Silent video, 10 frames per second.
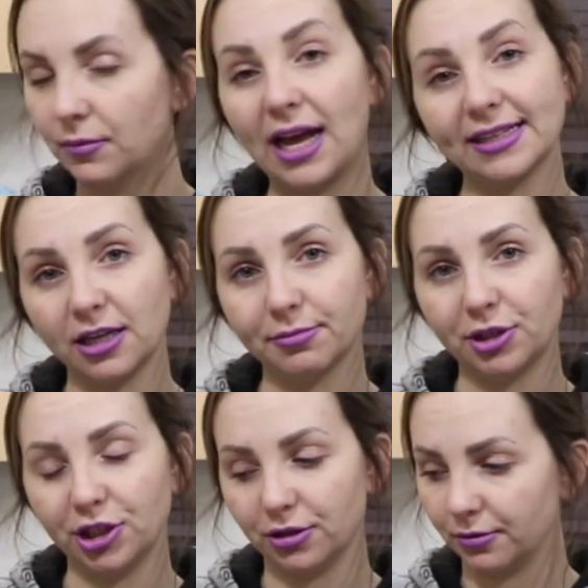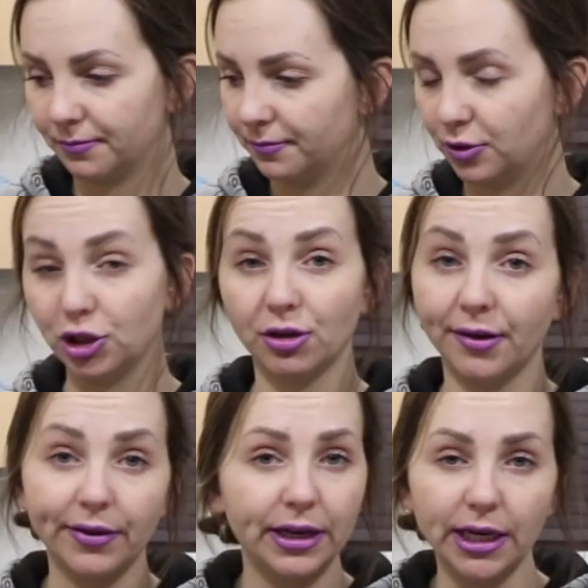That's up to you. You don't
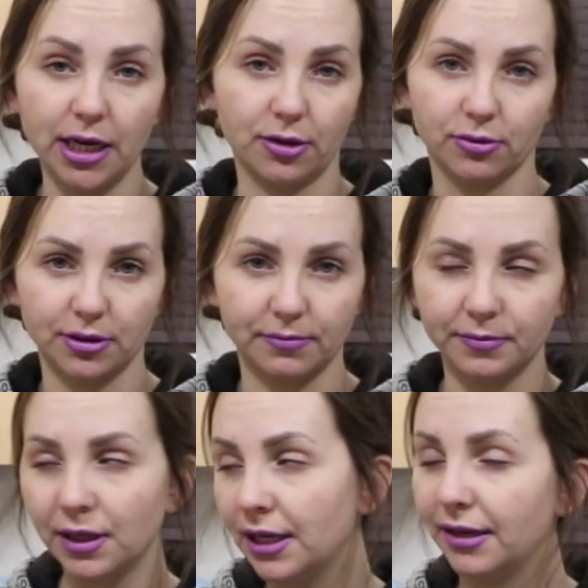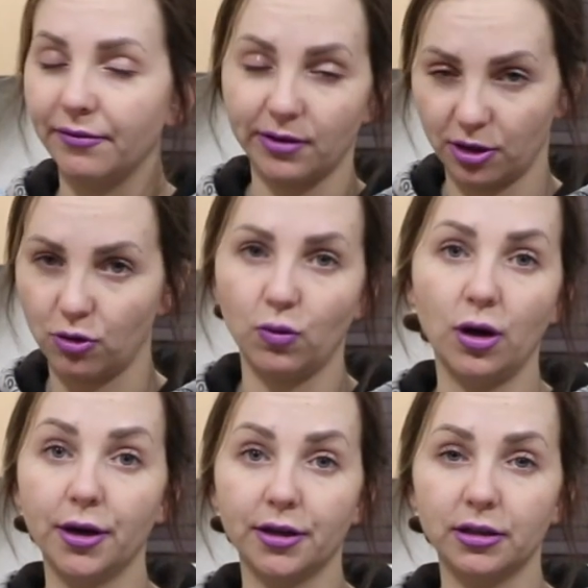even need to use them if you don't
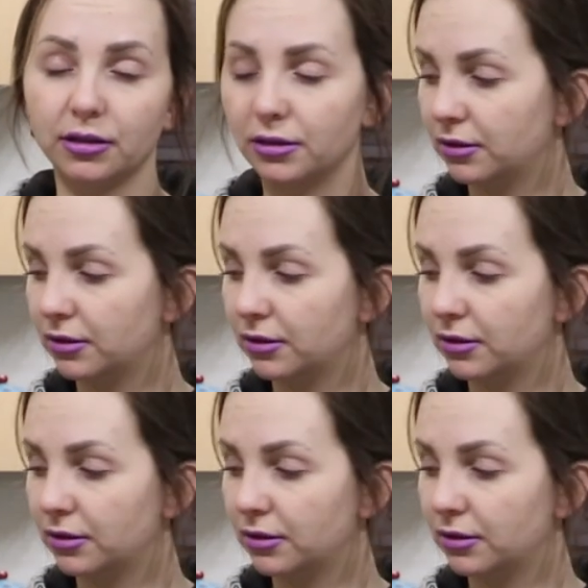wanna.